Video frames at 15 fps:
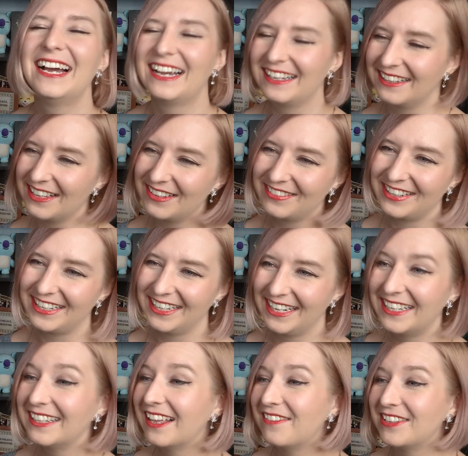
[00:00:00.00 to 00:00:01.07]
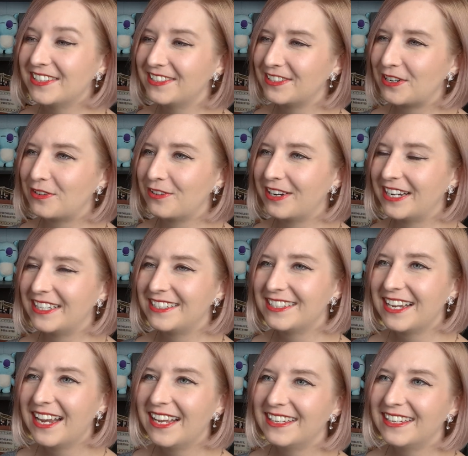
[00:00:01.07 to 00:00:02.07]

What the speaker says: I love it. I love it so much.